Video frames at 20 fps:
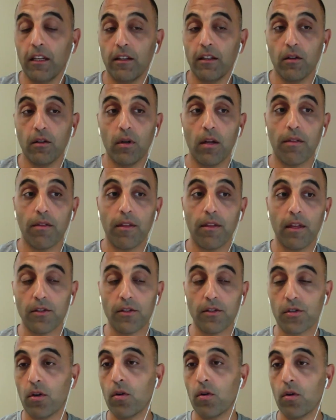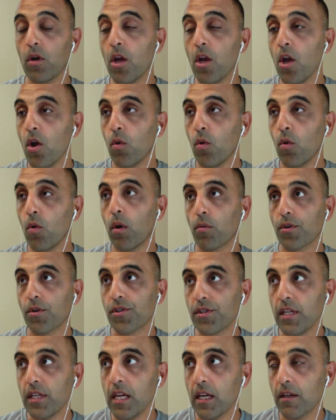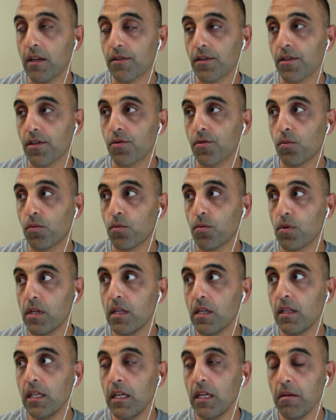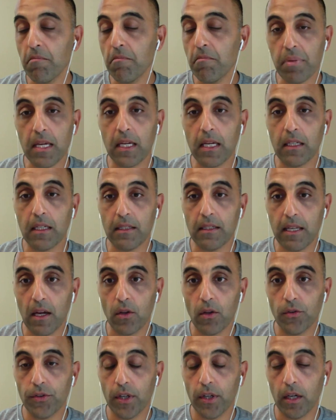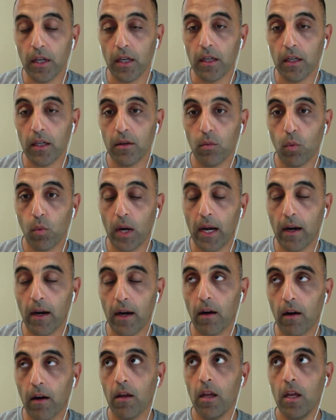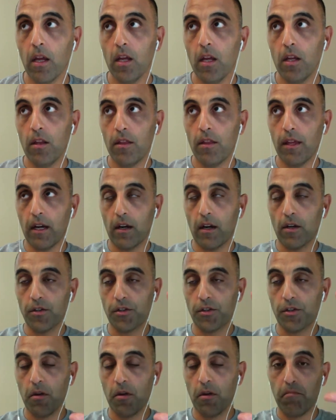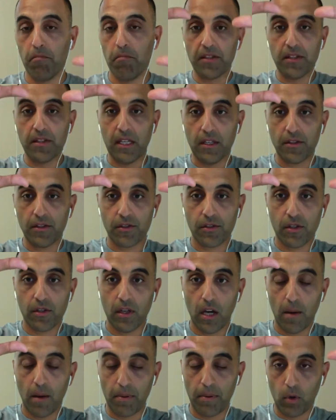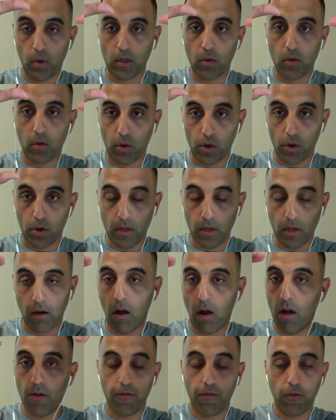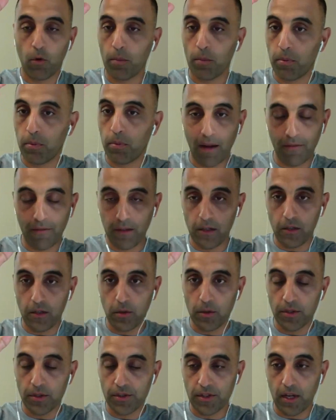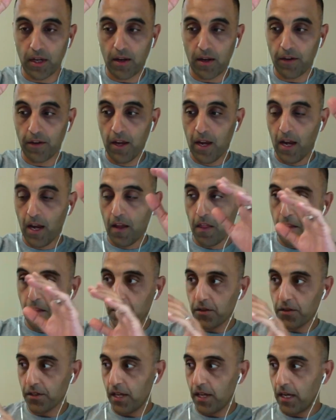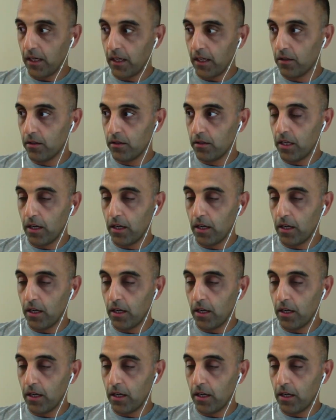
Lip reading: to deal with. And so what we're seeing is this really big delta where there's business up in one corner, like all for profit and doing stuff. And then there's like,